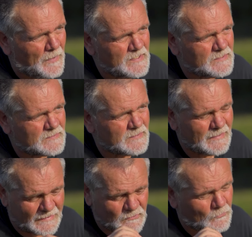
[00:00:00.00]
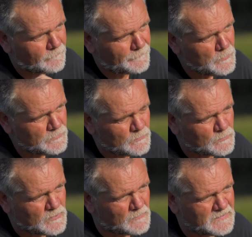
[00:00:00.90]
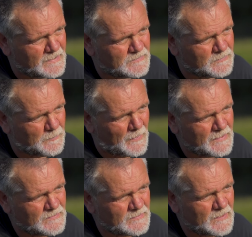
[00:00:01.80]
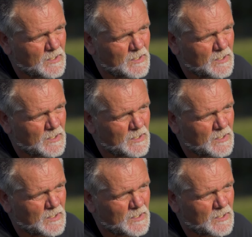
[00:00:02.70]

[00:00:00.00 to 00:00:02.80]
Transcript: base, it's got a food source content to the base,